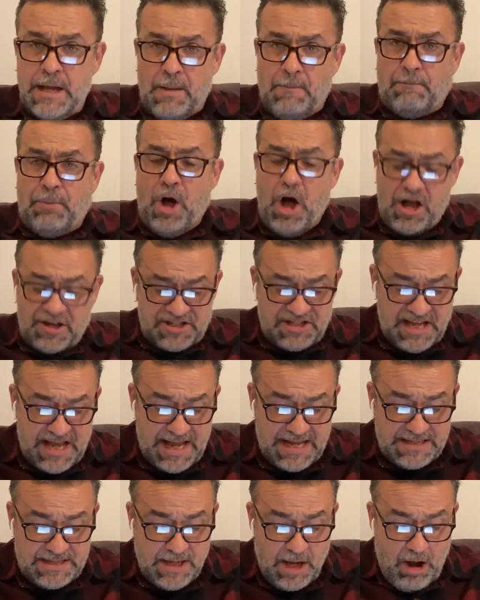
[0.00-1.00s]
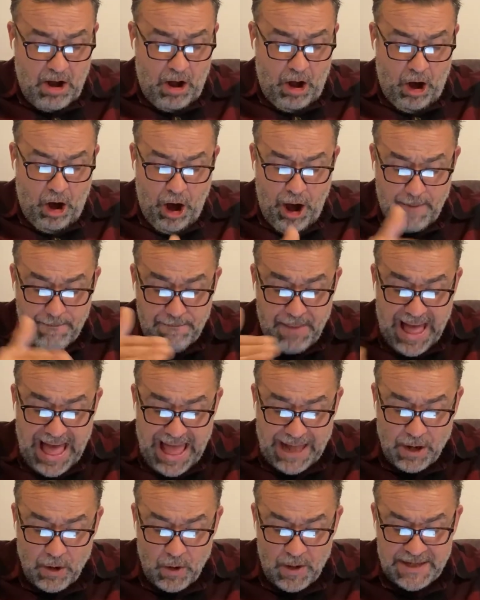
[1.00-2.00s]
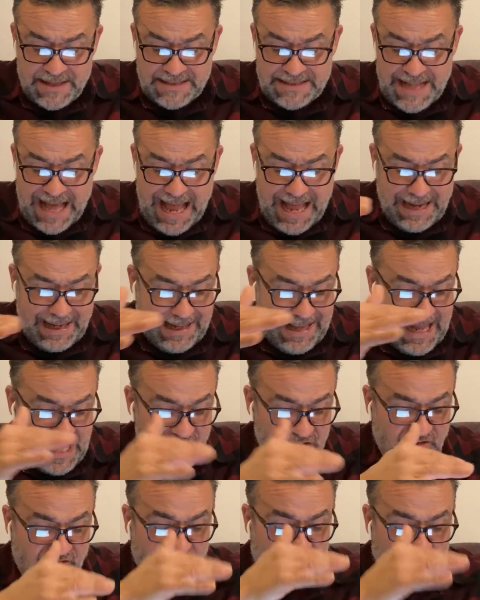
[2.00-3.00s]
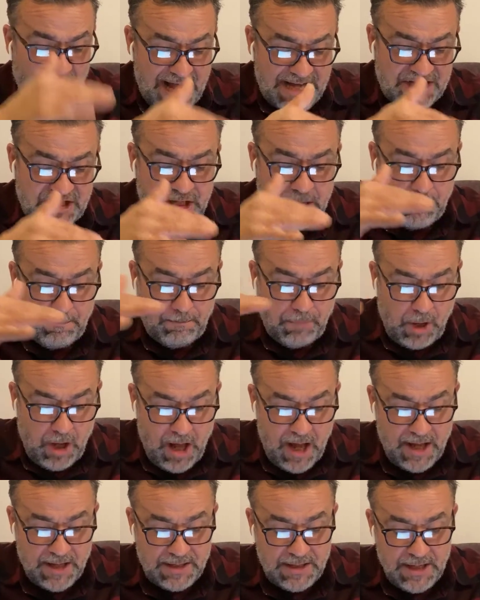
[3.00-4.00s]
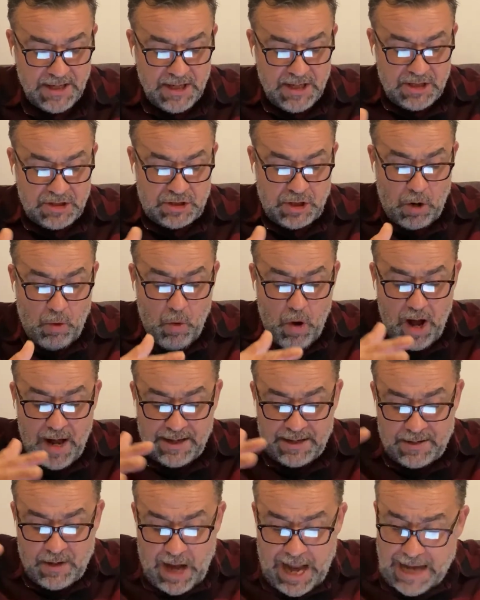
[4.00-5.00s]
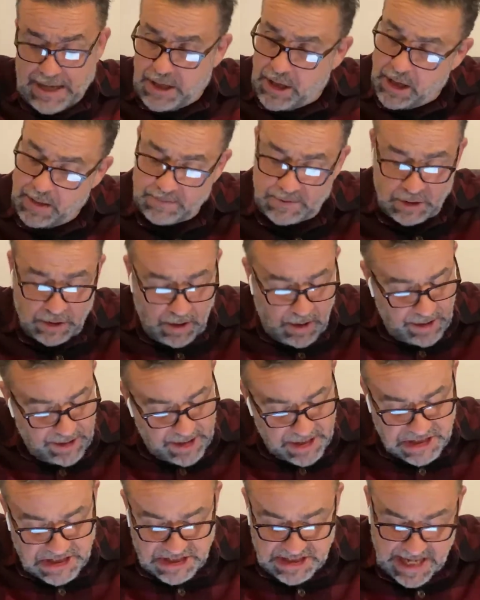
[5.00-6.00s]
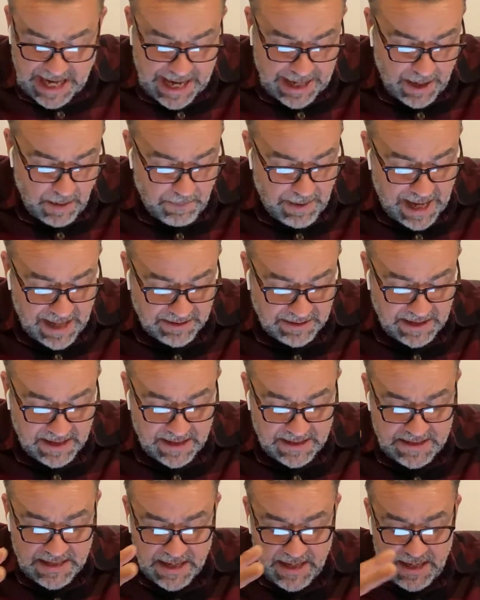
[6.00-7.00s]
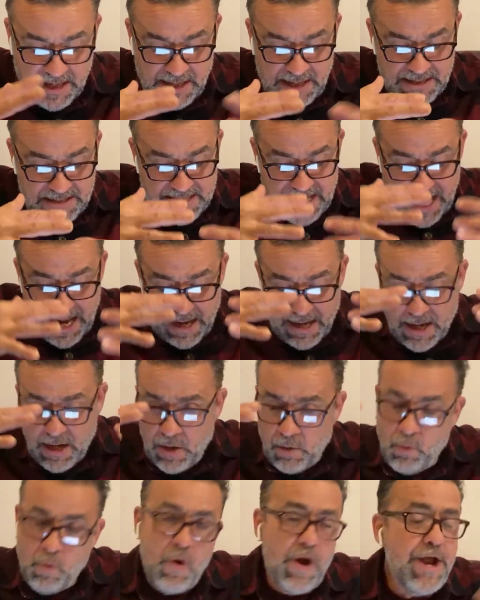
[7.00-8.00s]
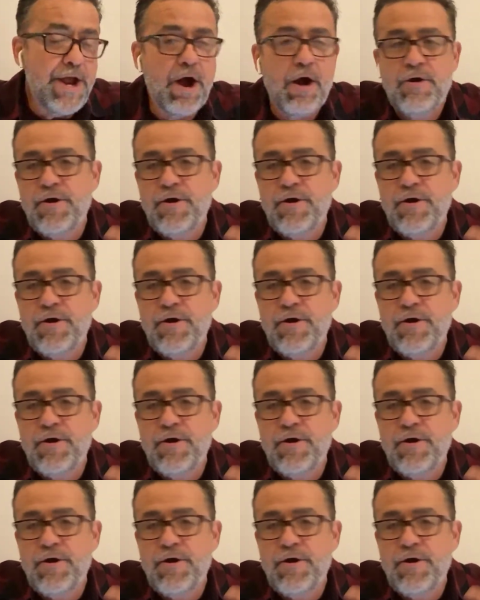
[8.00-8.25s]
Paul says, our battle is not against flesh and blood. So what I come to understand about this is that we are